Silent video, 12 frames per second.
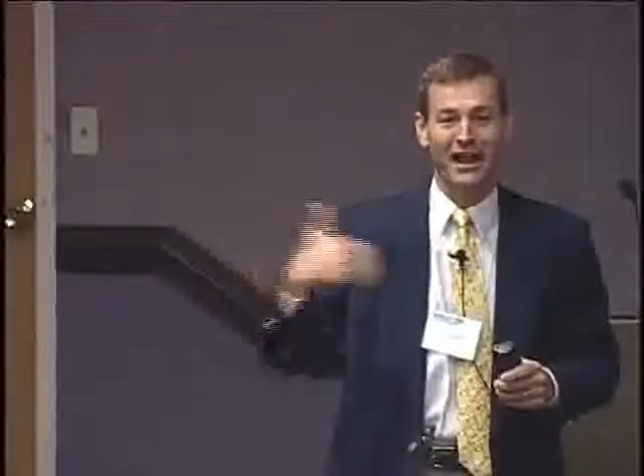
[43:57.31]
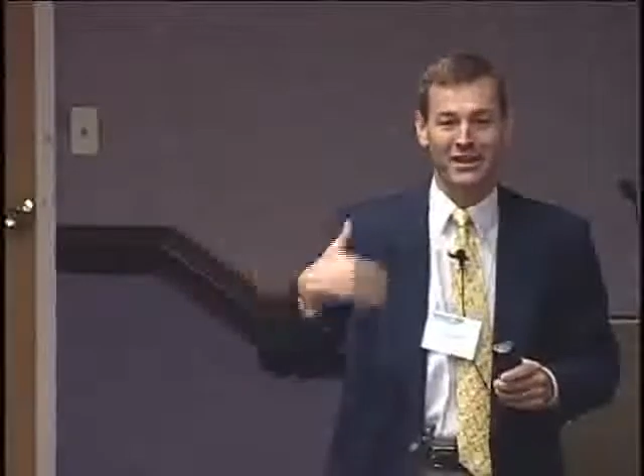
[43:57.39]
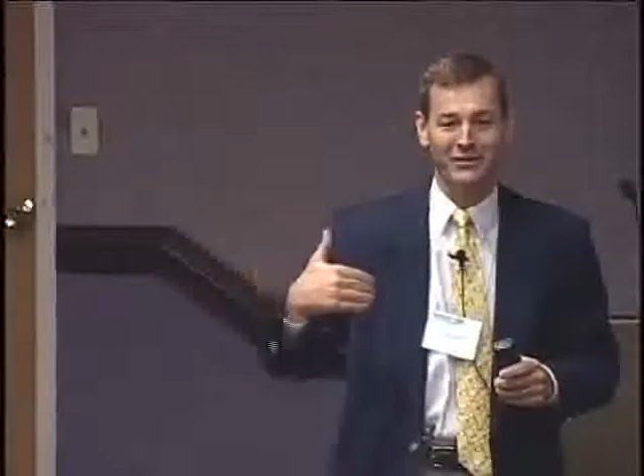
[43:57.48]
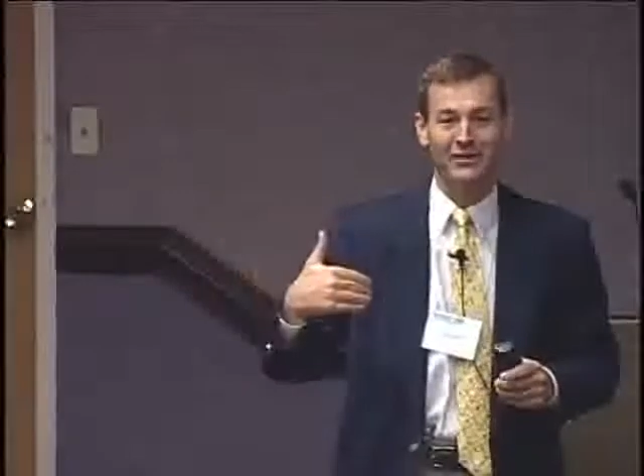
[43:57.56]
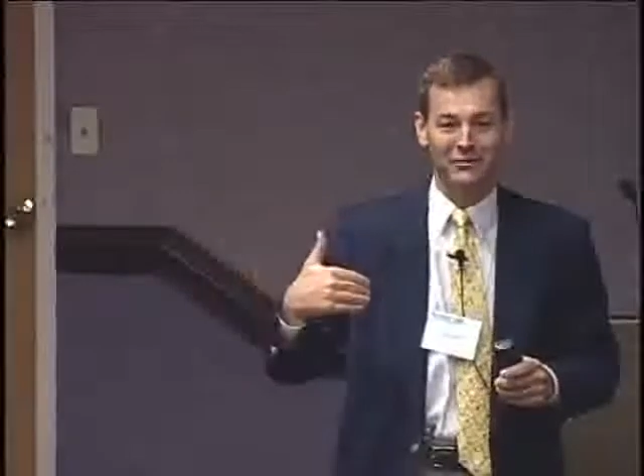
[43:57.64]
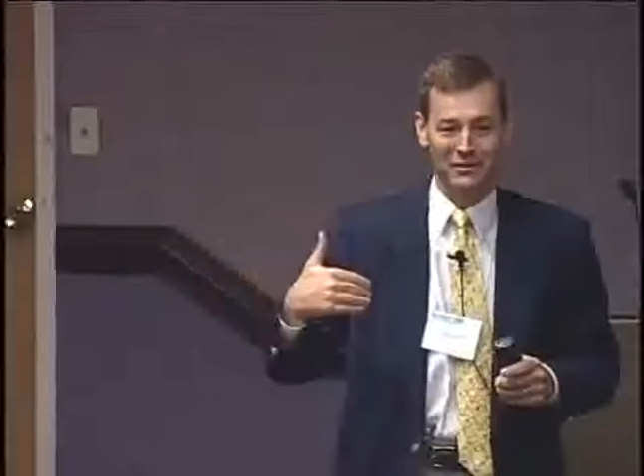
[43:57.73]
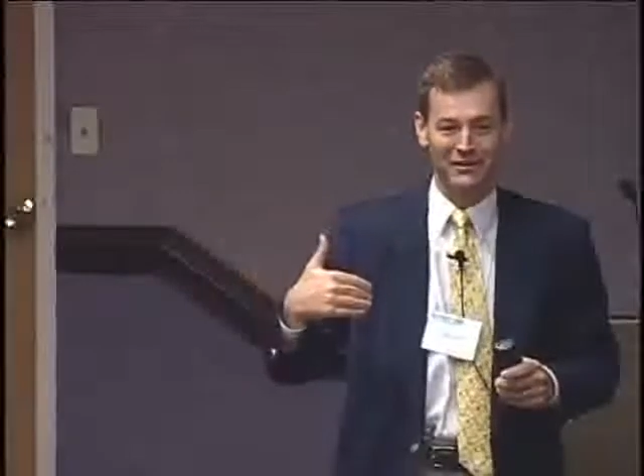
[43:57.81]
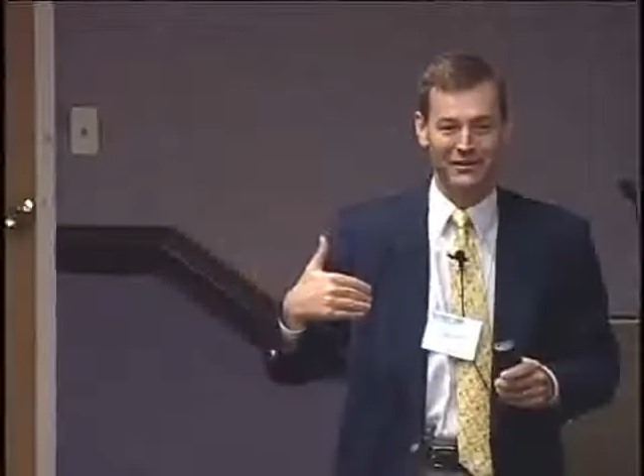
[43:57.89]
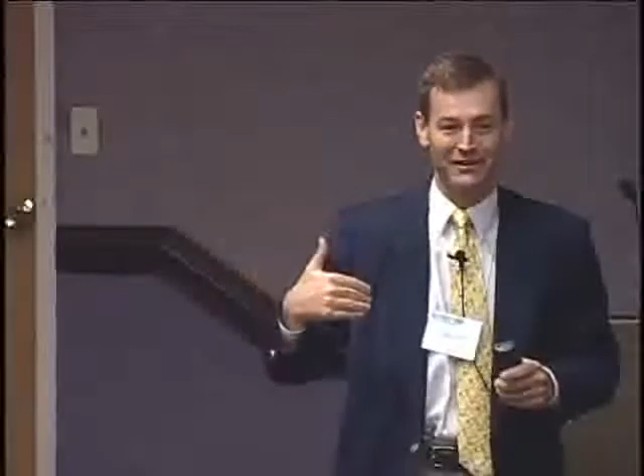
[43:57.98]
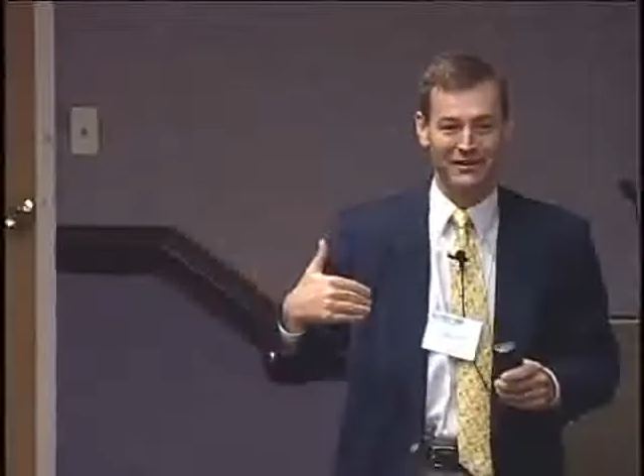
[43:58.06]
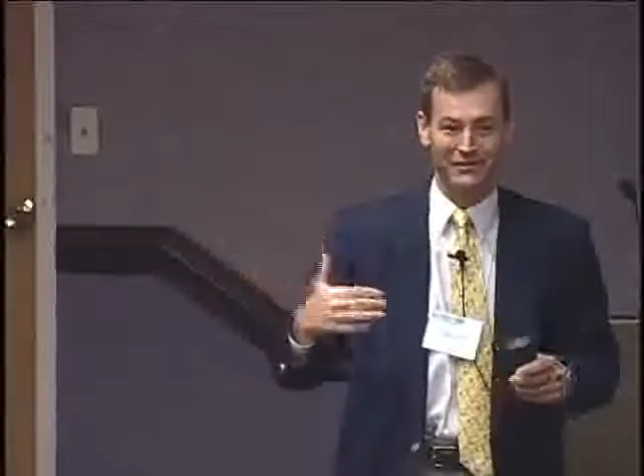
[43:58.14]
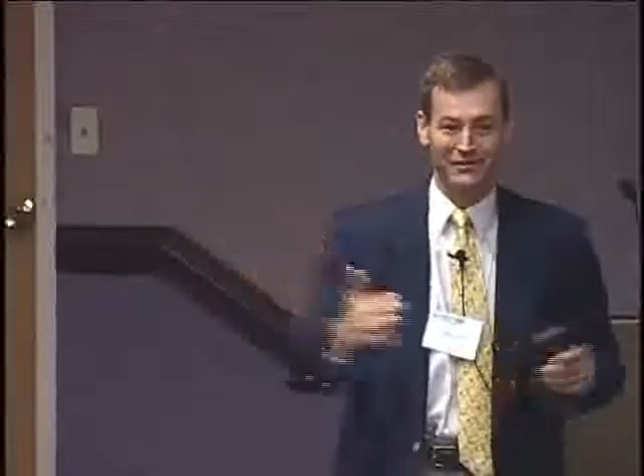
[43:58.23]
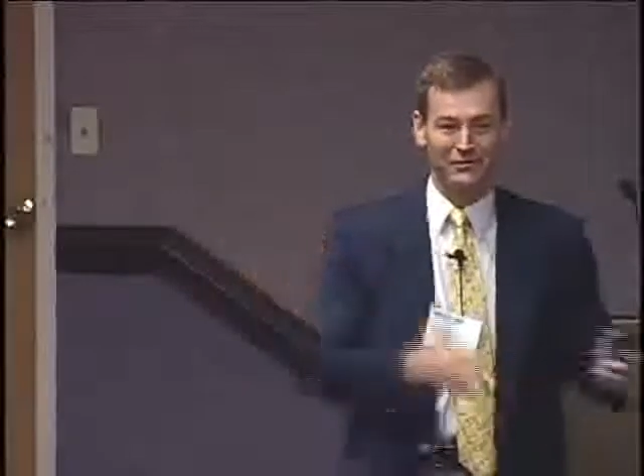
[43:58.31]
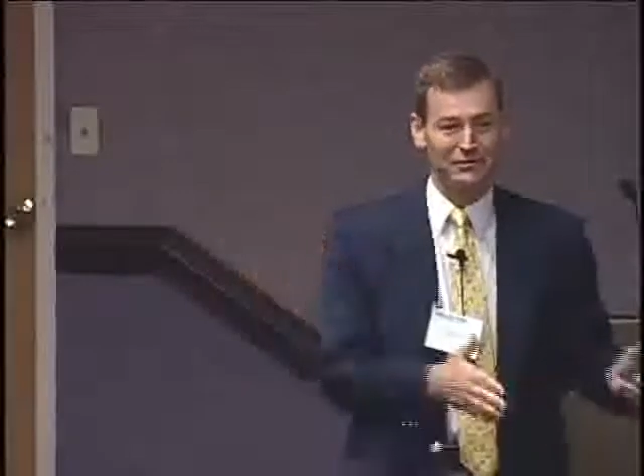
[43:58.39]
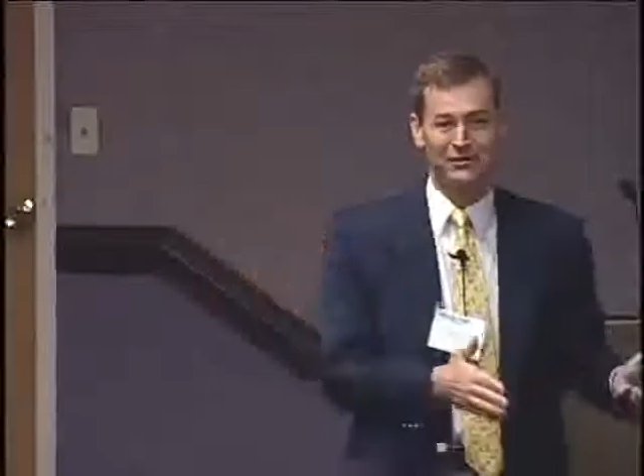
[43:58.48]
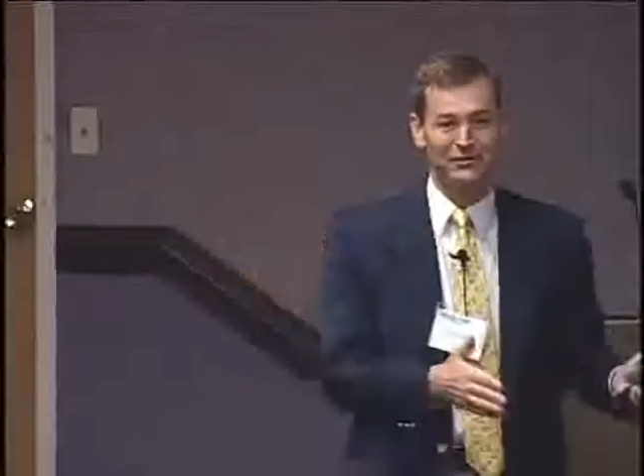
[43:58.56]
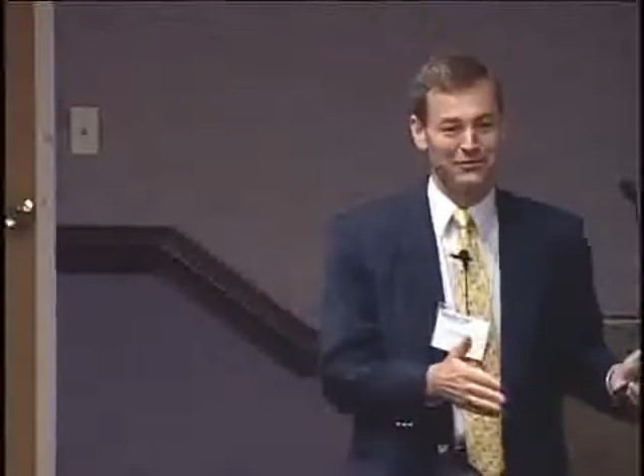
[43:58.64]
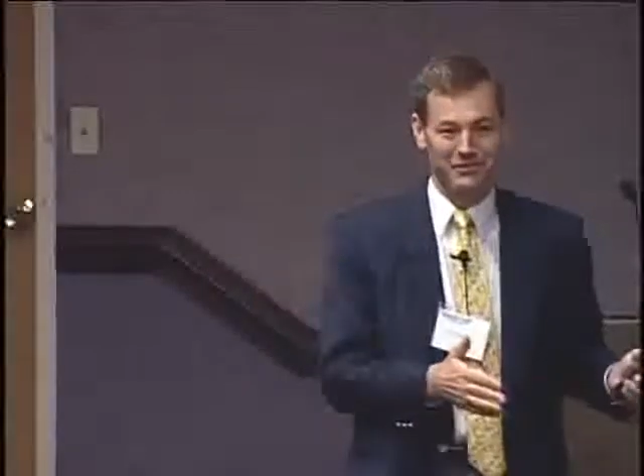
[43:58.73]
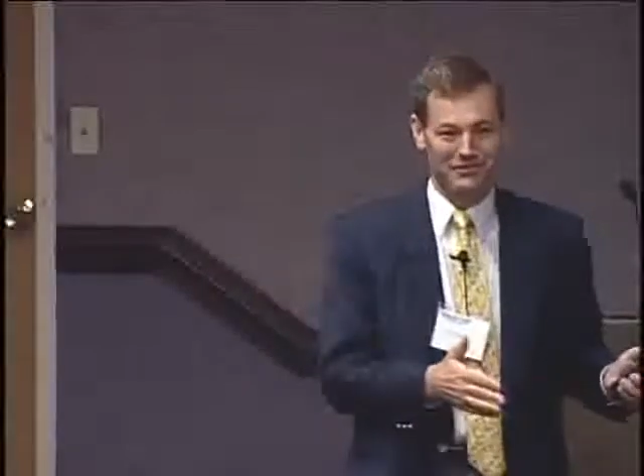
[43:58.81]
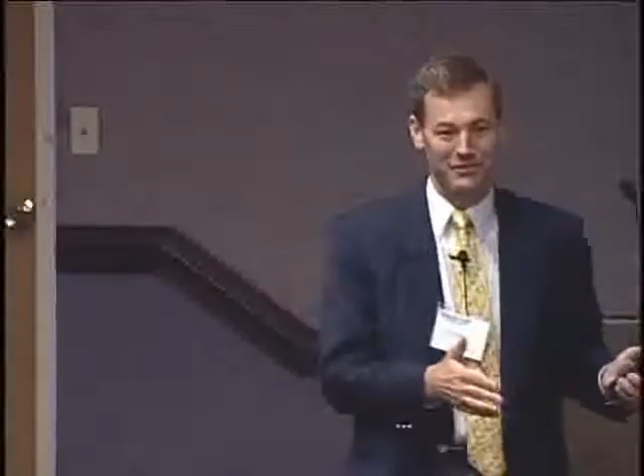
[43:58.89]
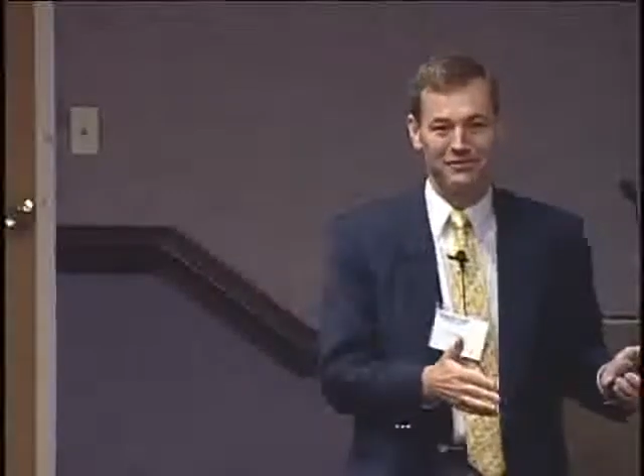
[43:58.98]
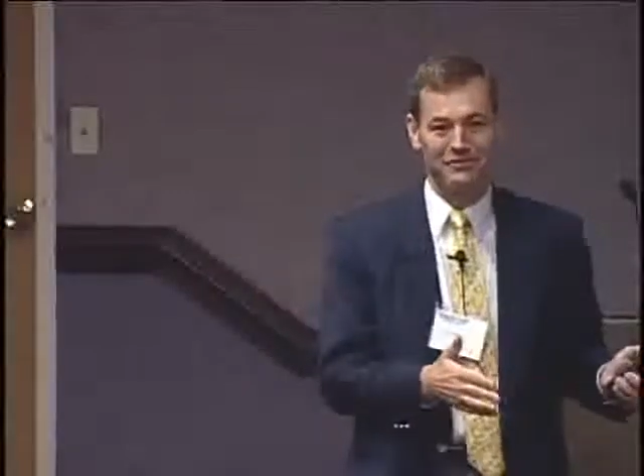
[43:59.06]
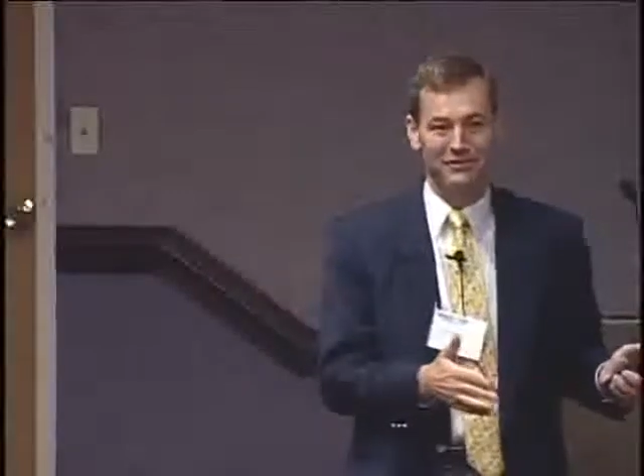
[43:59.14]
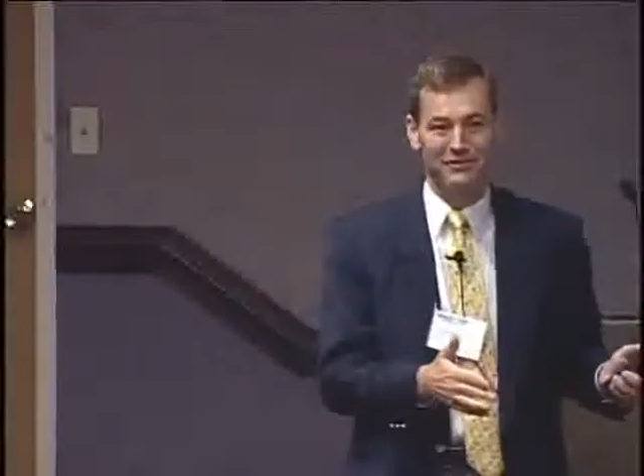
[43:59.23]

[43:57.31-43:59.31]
I know what it is, and a stress test has